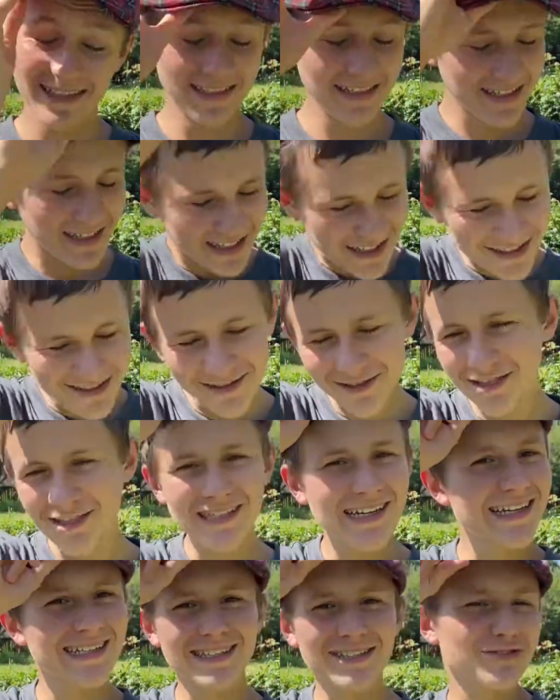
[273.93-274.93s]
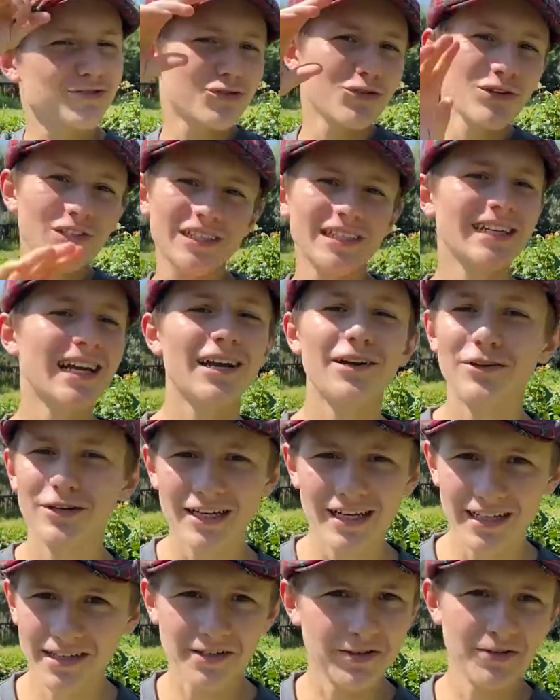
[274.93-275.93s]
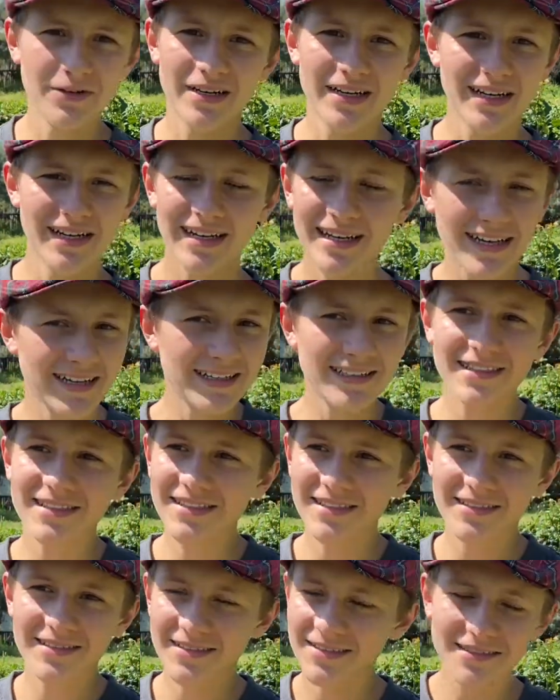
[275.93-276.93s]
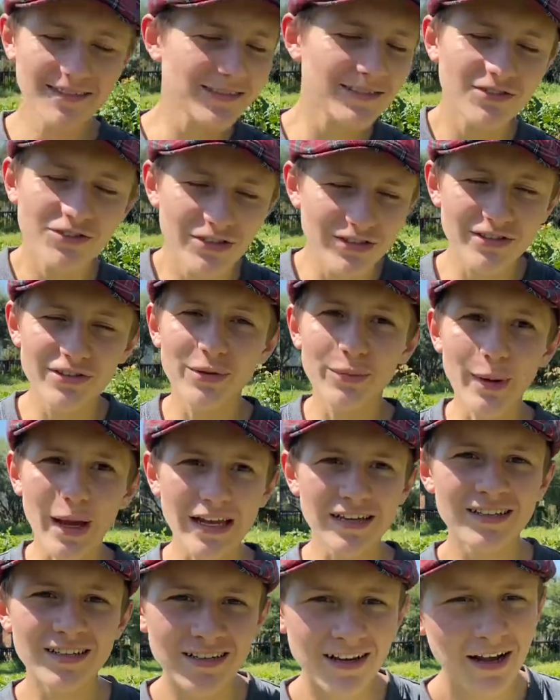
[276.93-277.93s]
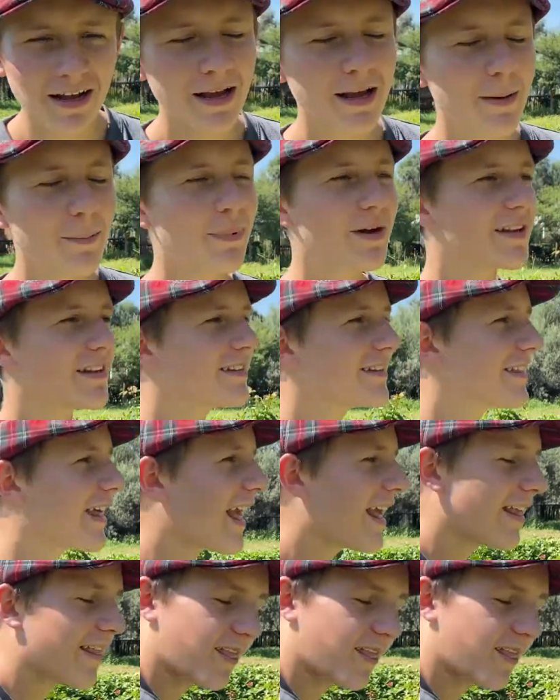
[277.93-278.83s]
it's just extraordinarily unique and it's just the best. But they